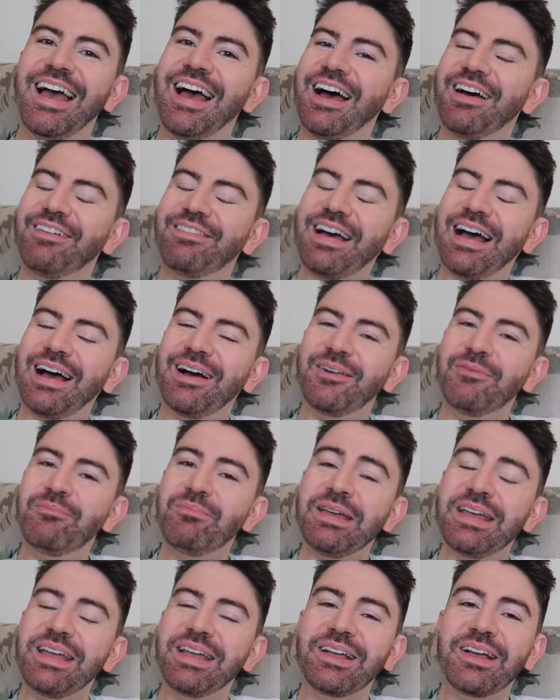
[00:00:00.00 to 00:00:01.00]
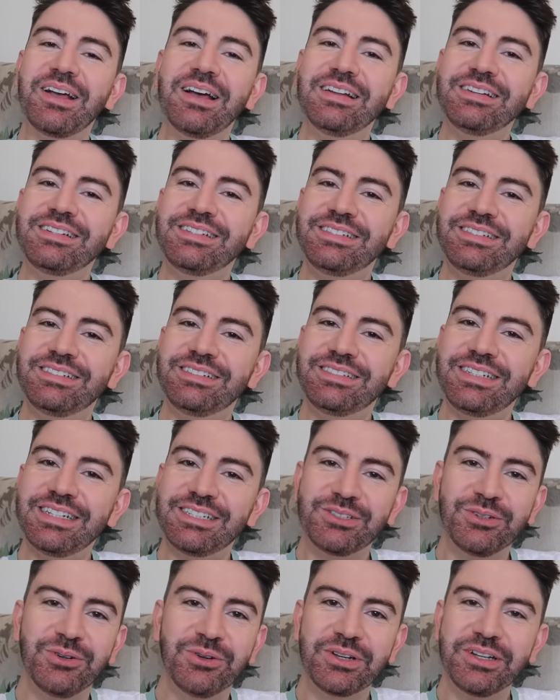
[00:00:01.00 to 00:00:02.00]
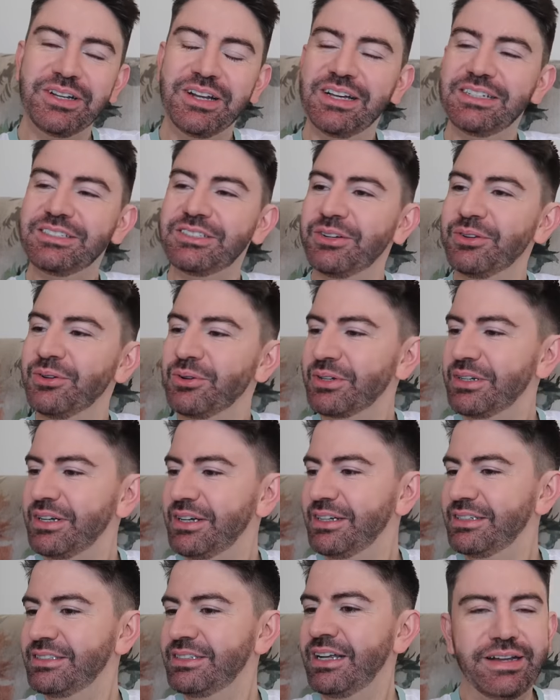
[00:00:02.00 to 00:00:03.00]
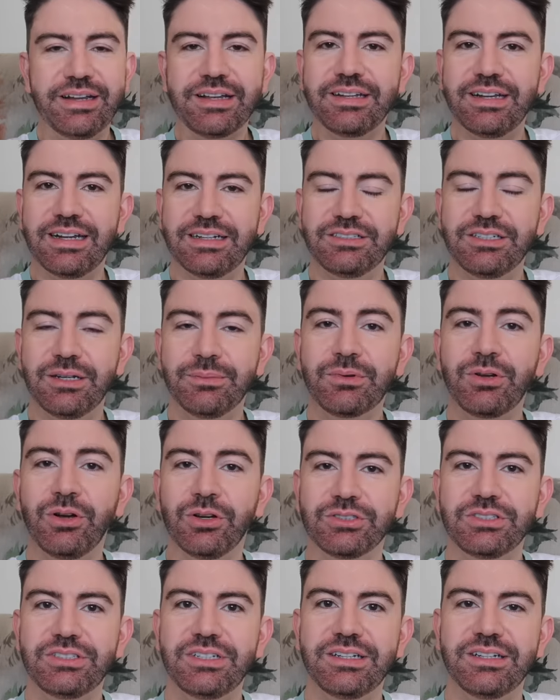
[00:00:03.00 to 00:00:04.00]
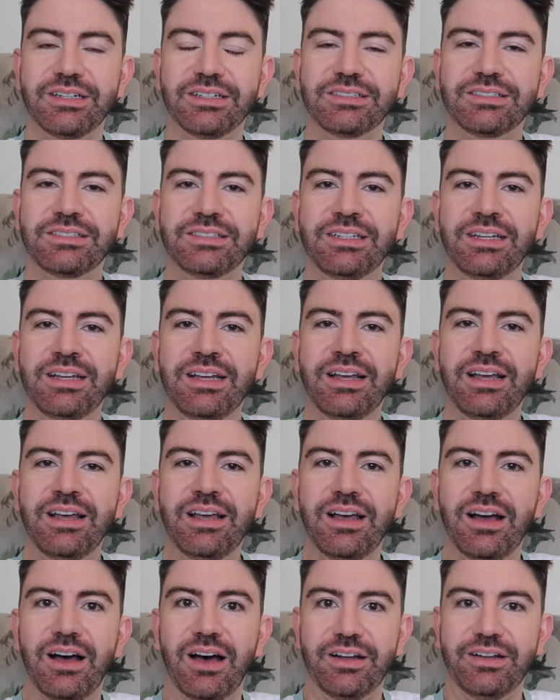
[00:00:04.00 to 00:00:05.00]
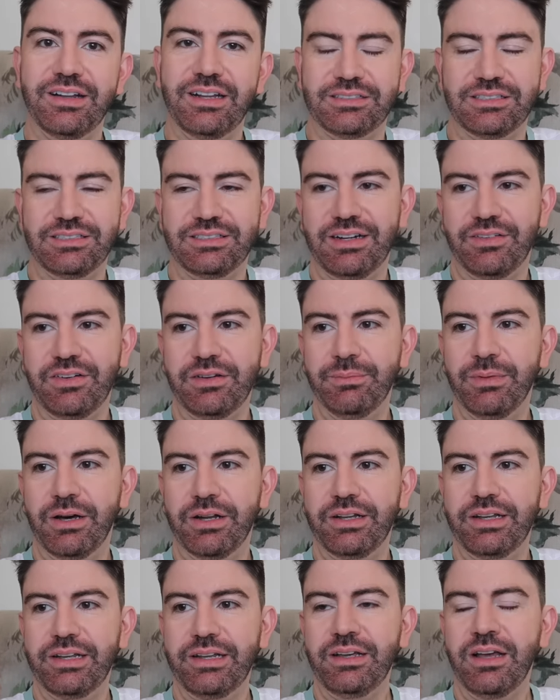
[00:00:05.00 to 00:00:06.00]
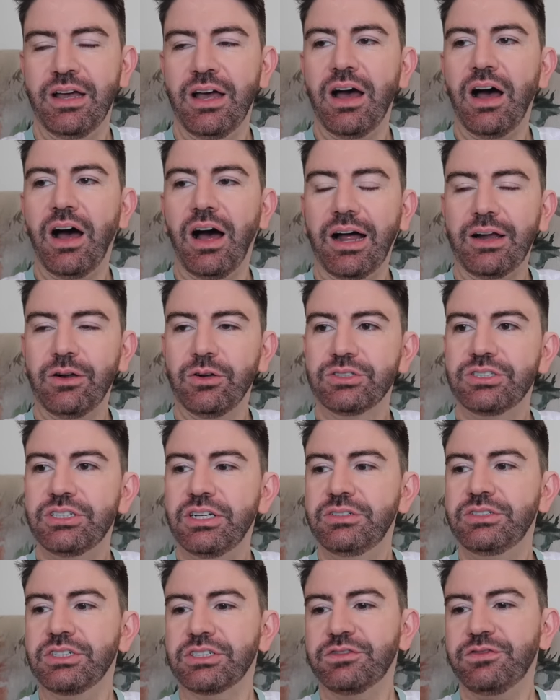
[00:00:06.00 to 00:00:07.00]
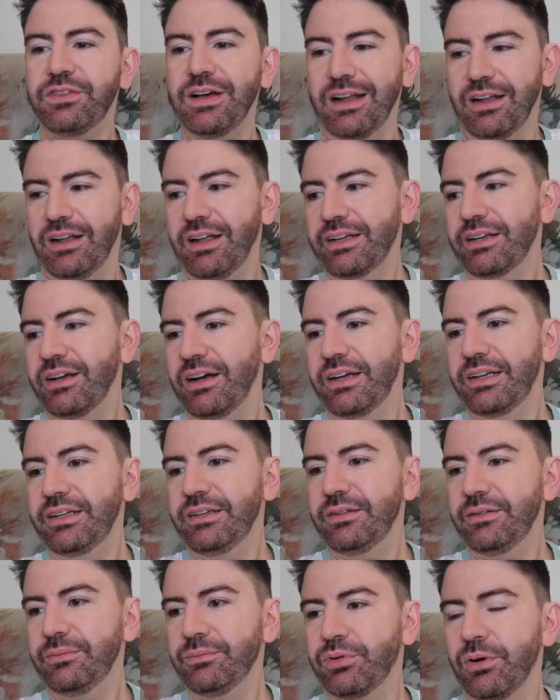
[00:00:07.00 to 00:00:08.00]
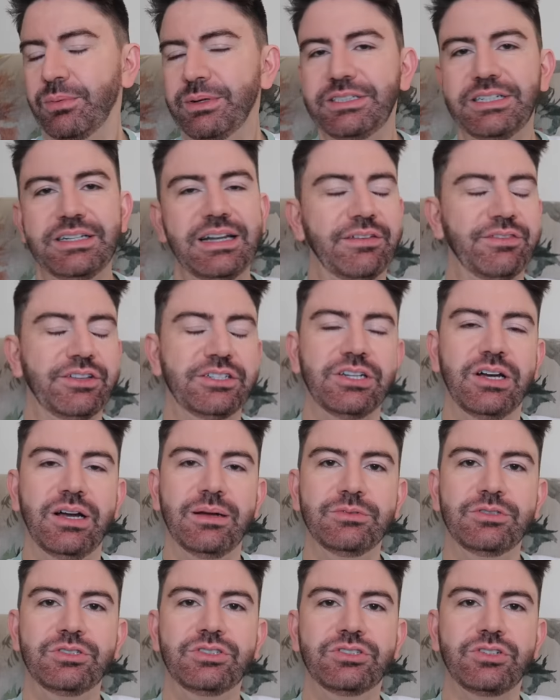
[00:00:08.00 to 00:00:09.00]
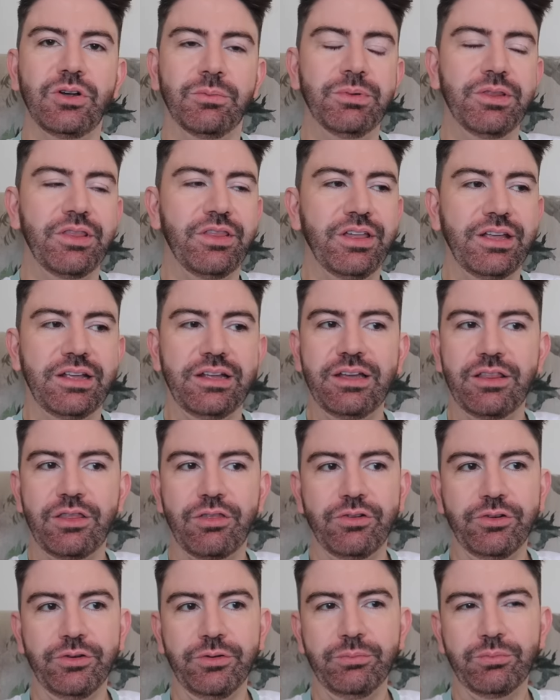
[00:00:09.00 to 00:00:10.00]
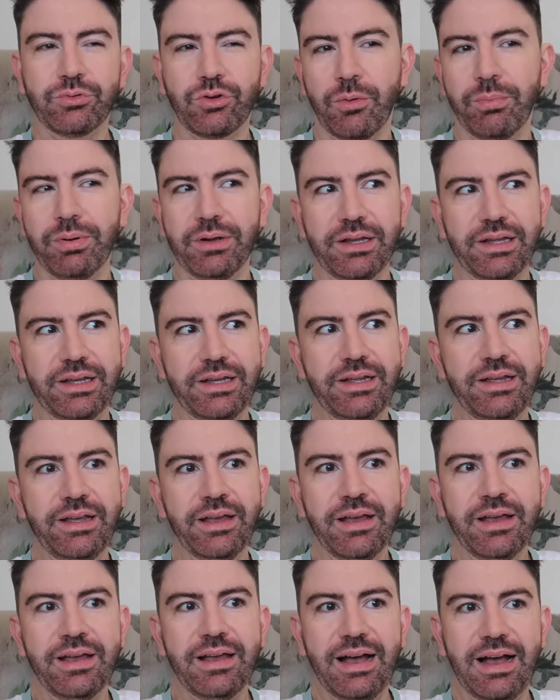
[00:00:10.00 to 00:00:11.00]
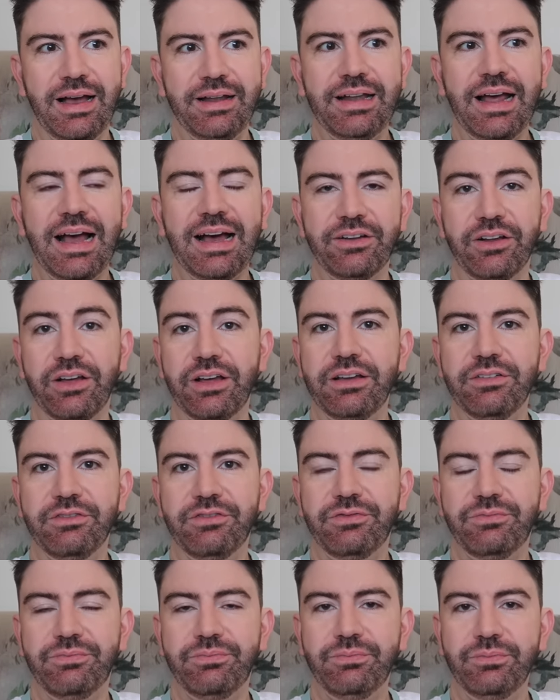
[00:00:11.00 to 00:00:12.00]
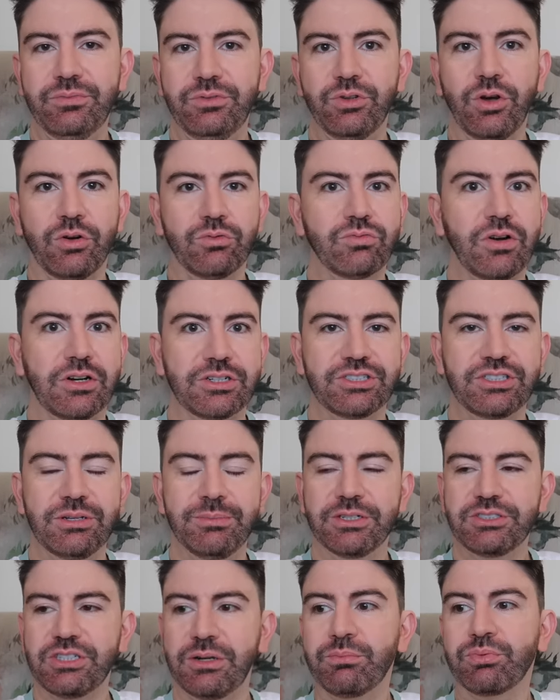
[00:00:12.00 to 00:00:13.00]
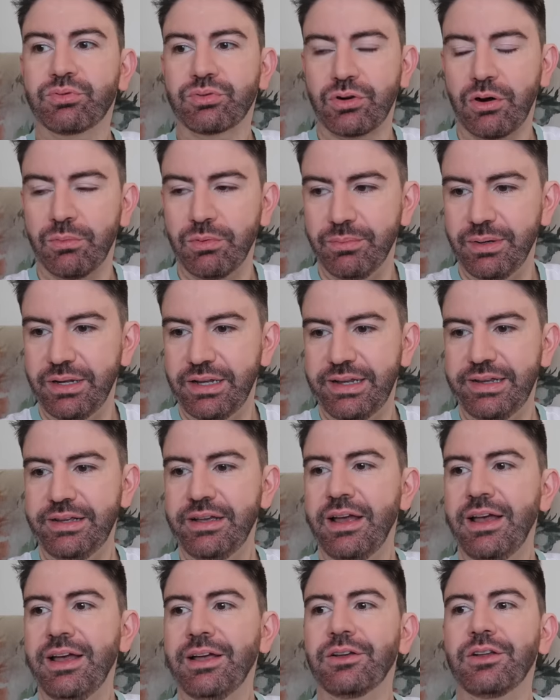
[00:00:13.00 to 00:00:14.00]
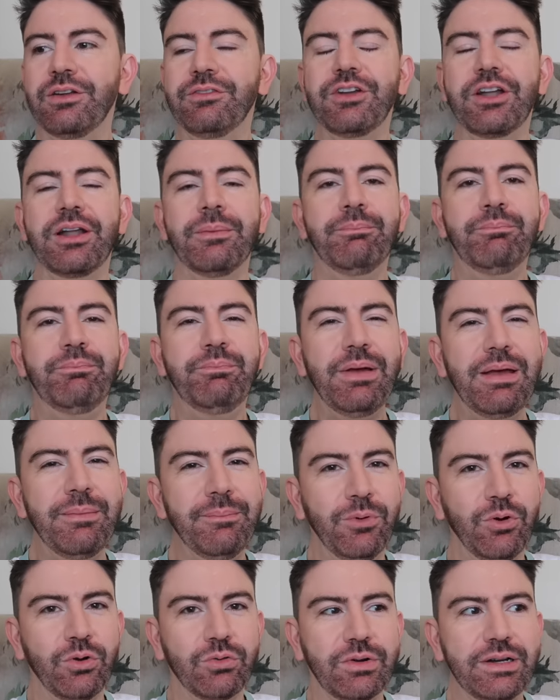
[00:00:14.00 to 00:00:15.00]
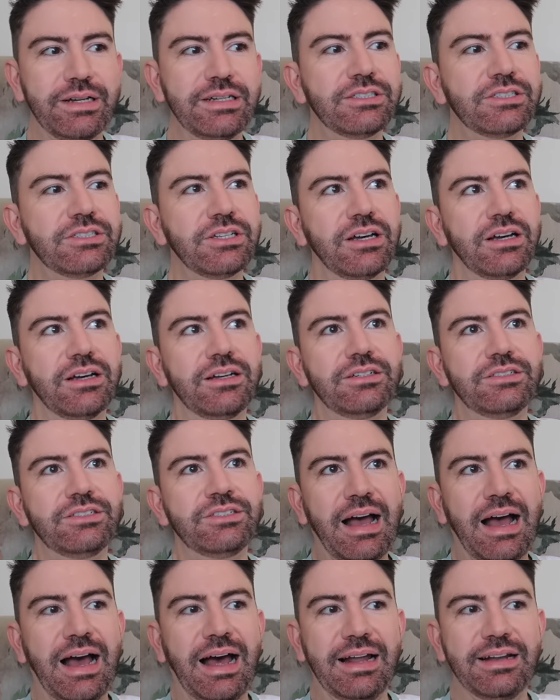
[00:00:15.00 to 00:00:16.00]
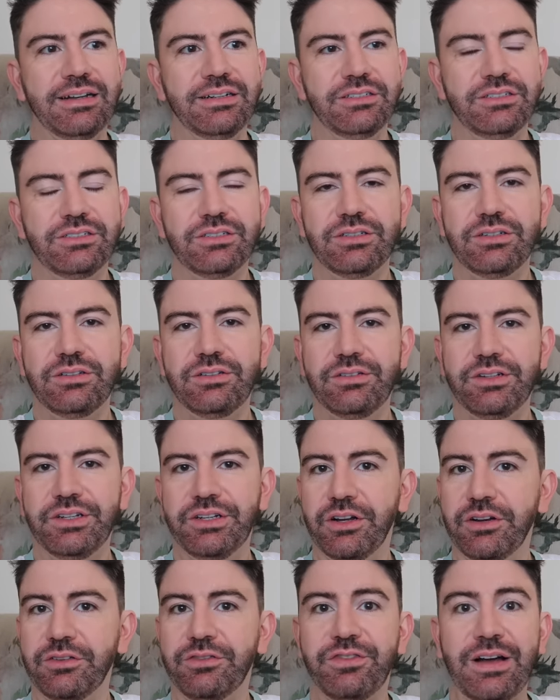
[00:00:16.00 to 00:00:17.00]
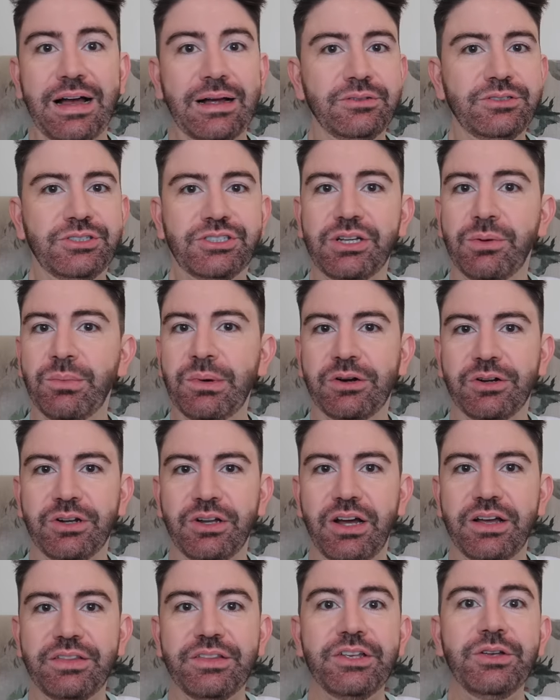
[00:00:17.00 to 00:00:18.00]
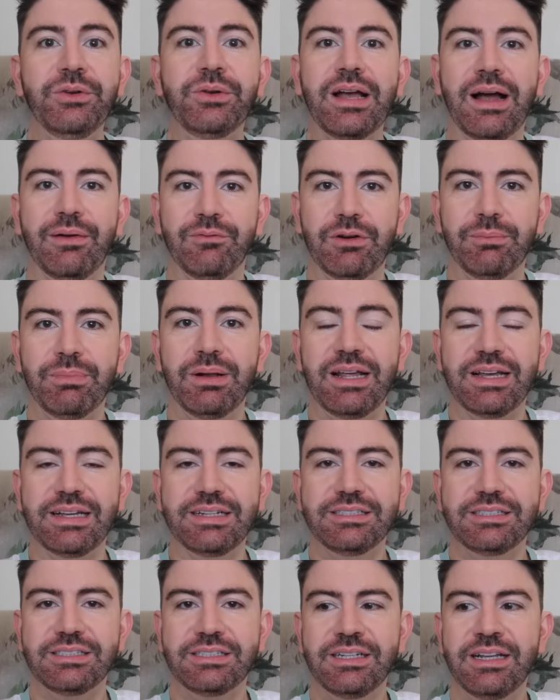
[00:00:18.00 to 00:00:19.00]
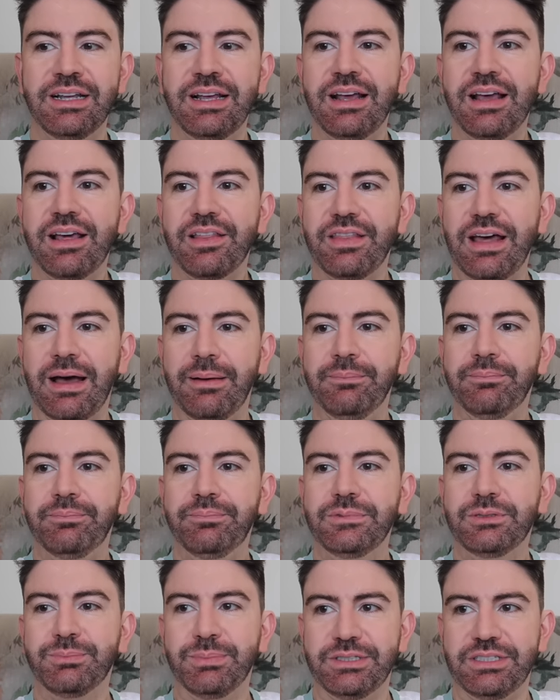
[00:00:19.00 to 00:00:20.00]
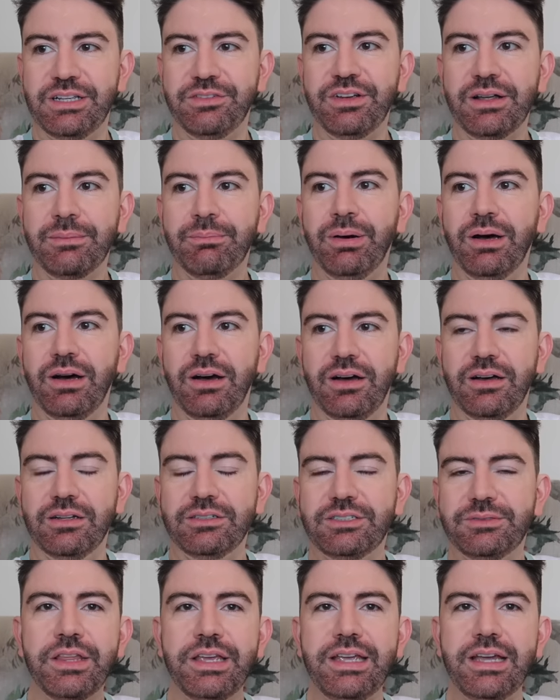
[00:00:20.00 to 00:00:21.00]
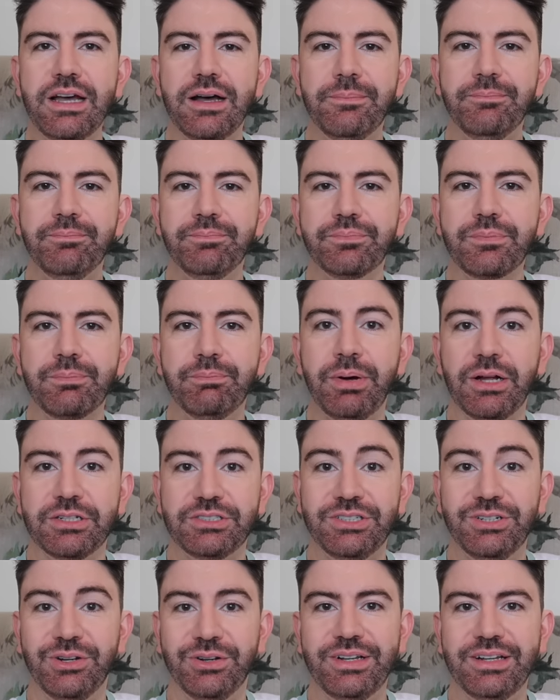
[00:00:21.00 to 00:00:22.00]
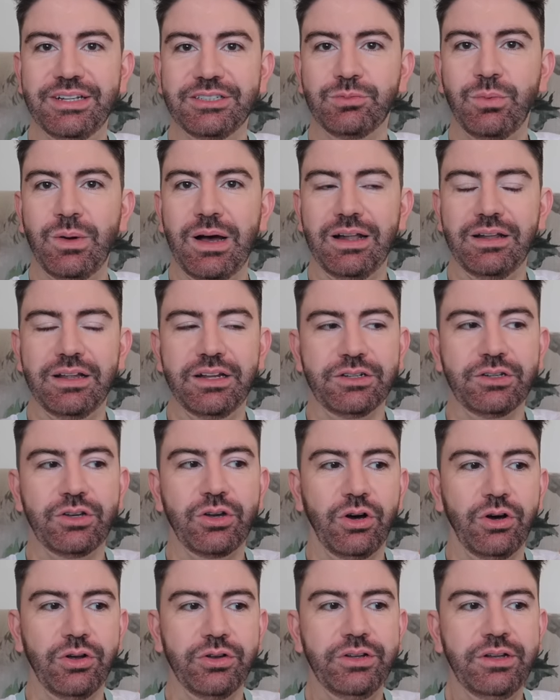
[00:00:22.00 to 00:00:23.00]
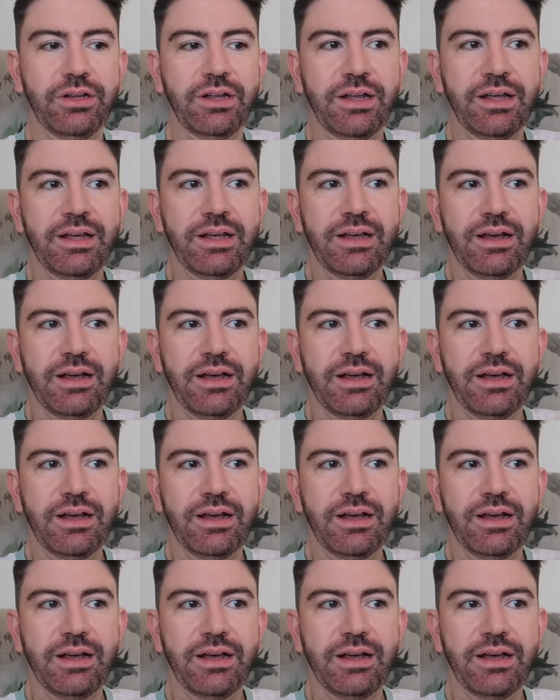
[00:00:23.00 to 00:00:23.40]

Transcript: of how being disorganized, unorganized, and it can end up costing us unnecessary money. I also just felt like I probably didn't have the time to stop and think it through properly. And had I have not rushed so much, I probably could have done a bit more research and, you know, found somewhere online that you can replace that specific part. The button on it as well had gone.